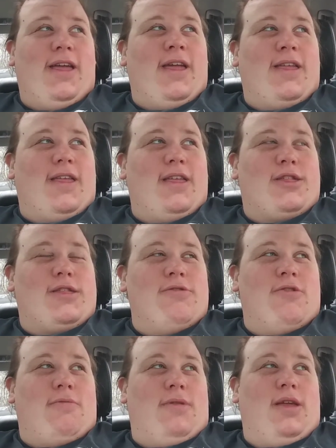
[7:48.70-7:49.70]
And
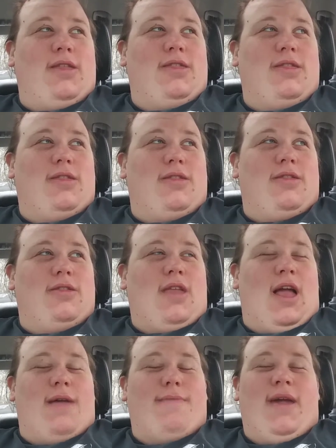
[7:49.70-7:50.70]
it's normally
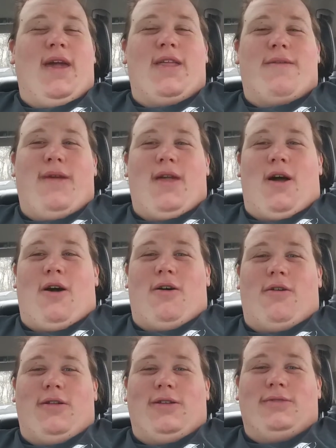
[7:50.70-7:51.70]
not needed to be
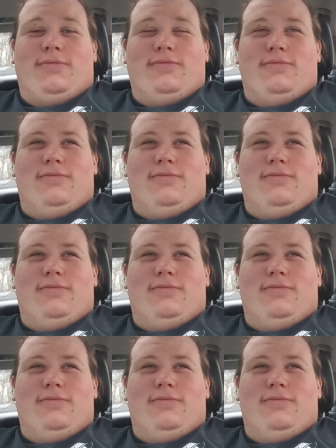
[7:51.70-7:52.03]
all,